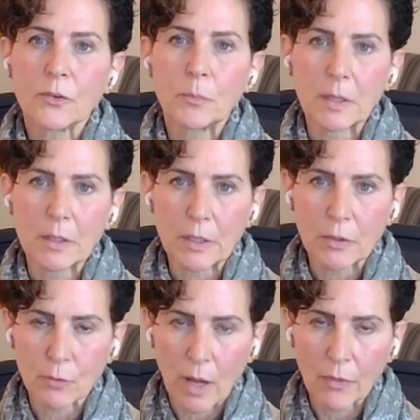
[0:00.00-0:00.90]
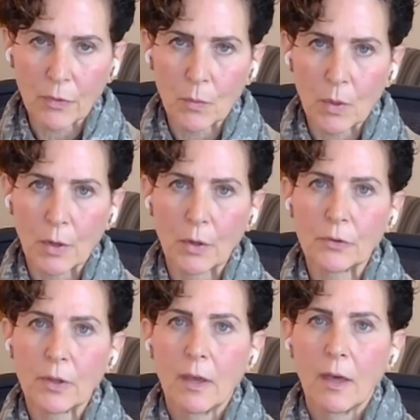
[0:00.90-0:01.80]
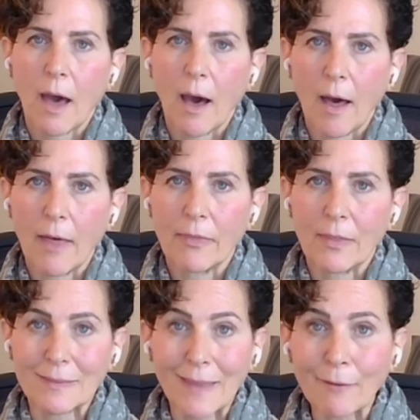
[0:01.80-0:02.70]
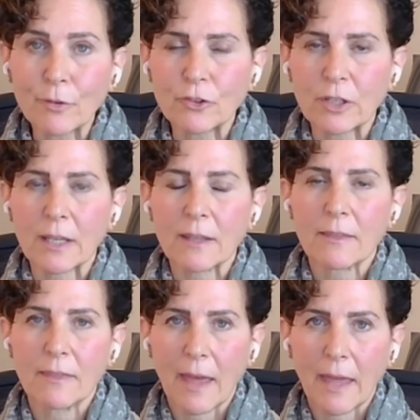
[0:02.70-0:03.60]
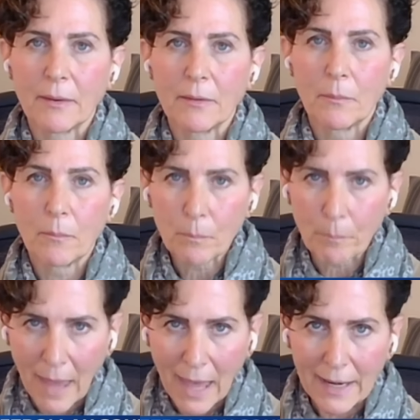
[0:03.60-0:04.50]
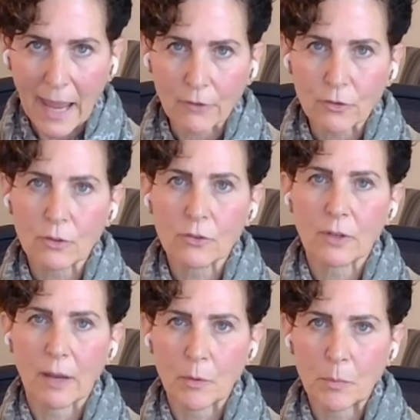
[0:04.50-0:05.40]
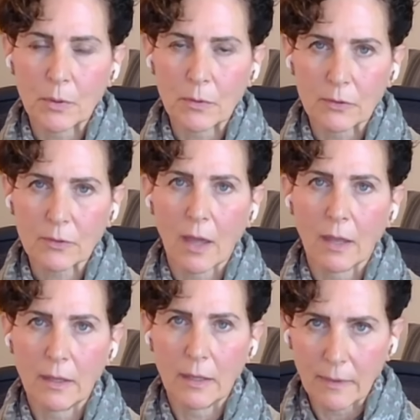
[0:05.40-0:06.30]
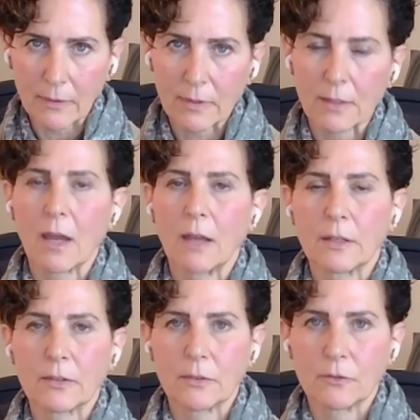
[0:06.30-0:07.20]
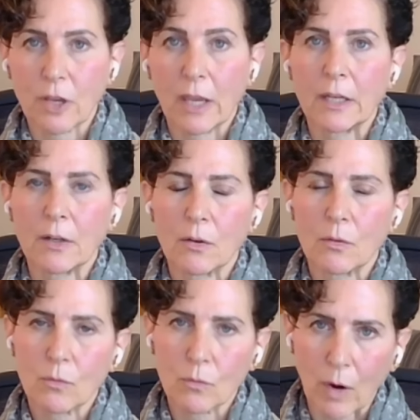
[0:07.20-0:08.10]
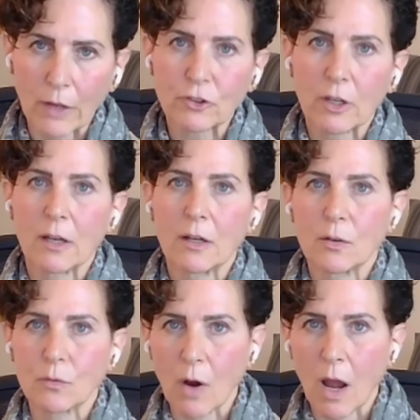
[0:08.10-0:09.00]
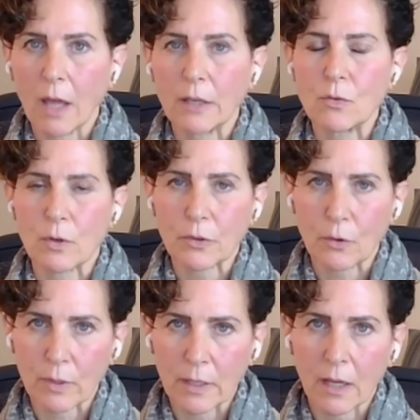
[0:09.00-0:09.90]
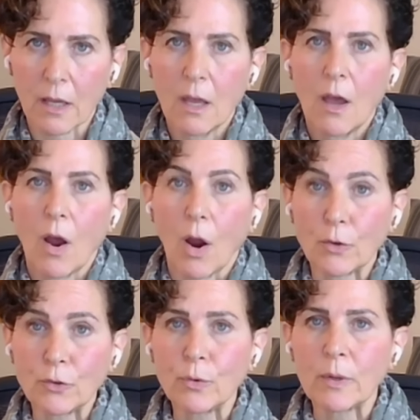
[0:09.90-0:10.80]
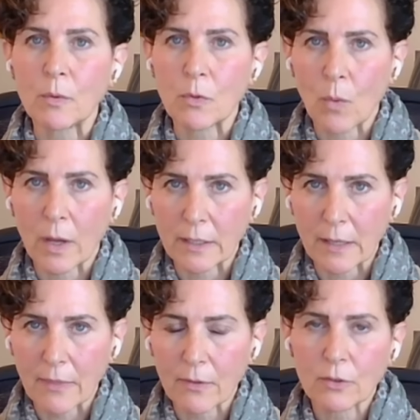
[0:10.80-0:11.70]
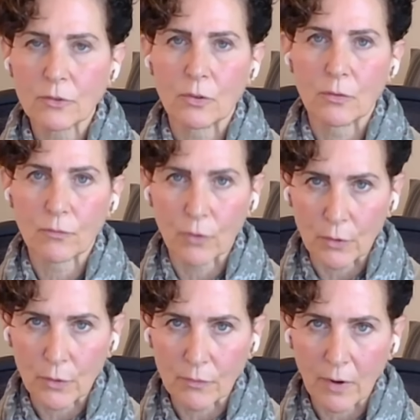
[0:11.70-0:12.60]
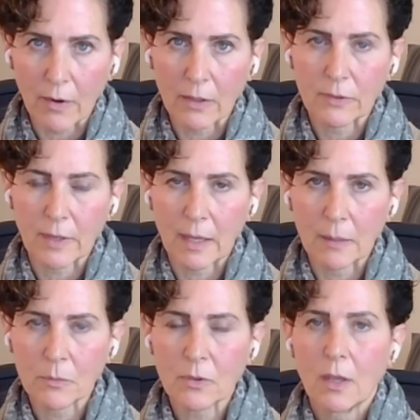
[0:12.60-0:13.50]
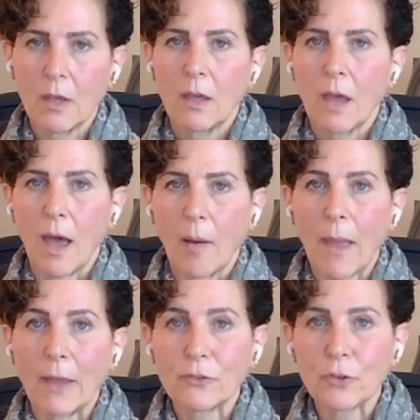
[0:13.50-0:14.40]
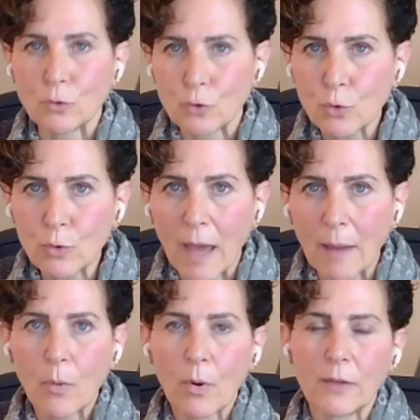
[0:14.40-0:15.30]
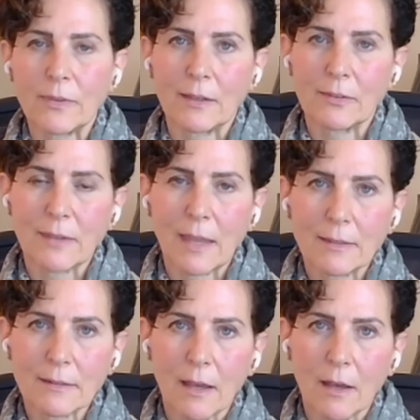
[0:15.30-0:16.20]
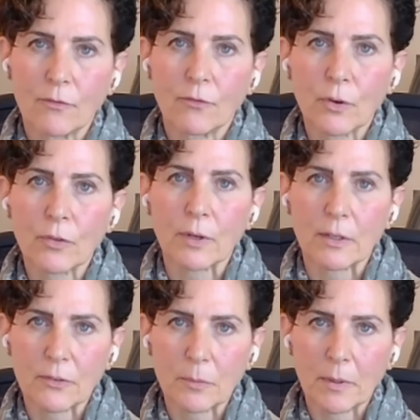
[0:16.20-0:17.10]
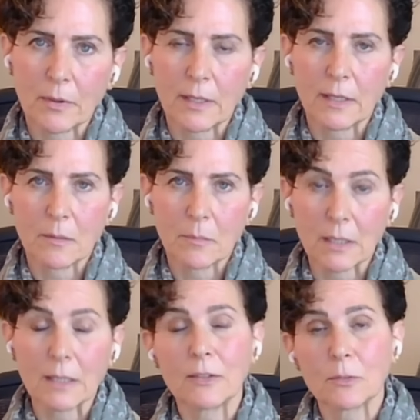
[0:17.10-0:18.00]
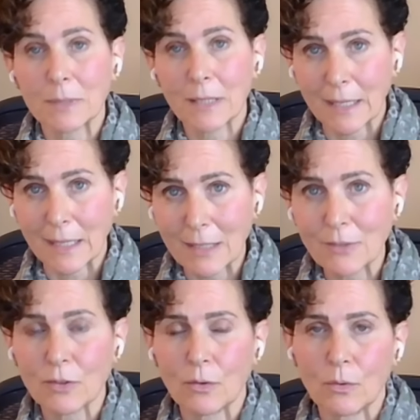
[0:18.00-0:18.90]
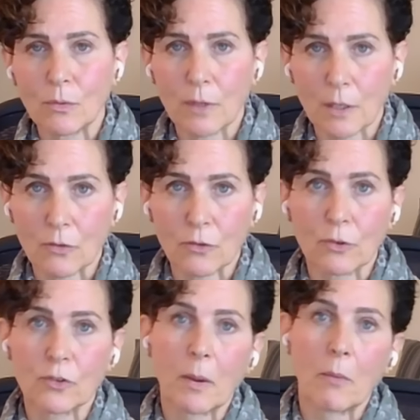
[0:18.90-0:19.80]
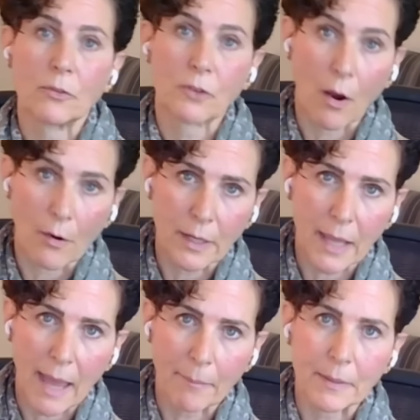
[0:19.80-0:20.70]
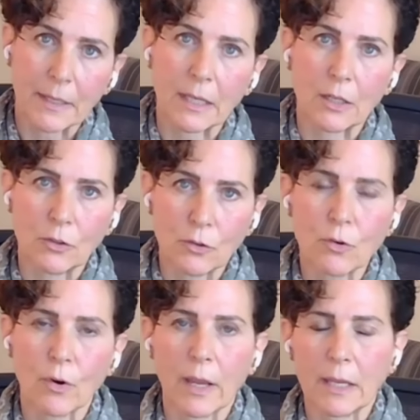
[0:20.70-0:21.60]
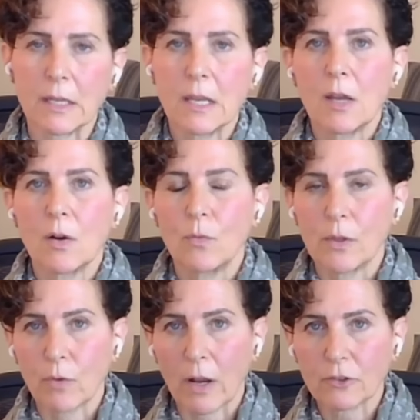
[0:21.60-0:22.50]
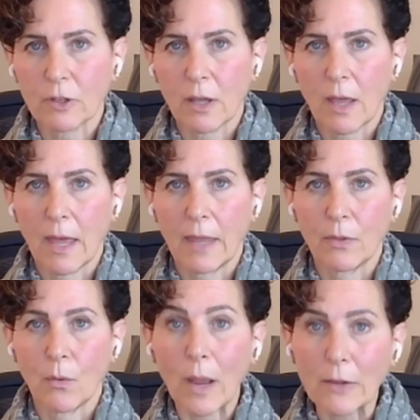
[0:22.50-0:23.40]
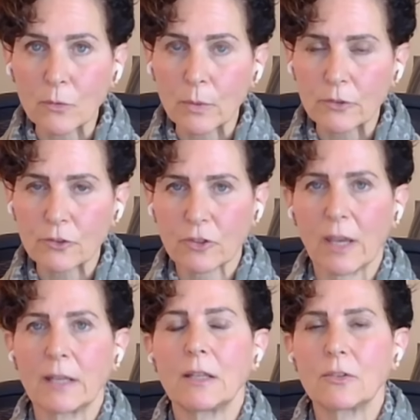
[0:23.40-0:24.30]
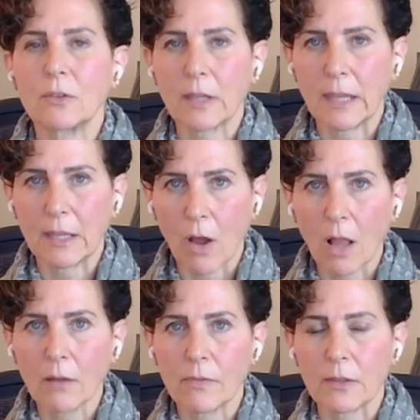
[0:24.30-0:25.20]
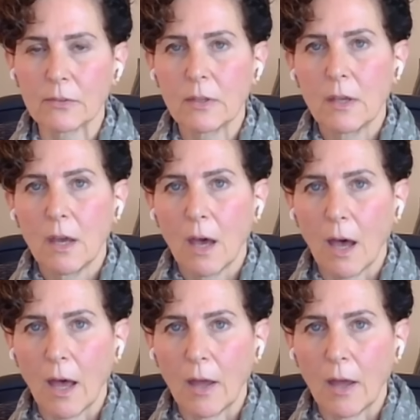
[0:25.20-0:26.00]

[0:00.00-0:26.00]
instability throughout the world, the leveraging that bad actors, and I would put in this in the context of China, Russia, Iran, North Korea, are doing with one another to further various aims. And so to that point, the extent of further instability in the Middle East playing into the concerns about what's already happening in Ukraine with Russia and the ways in which China is looking at all of this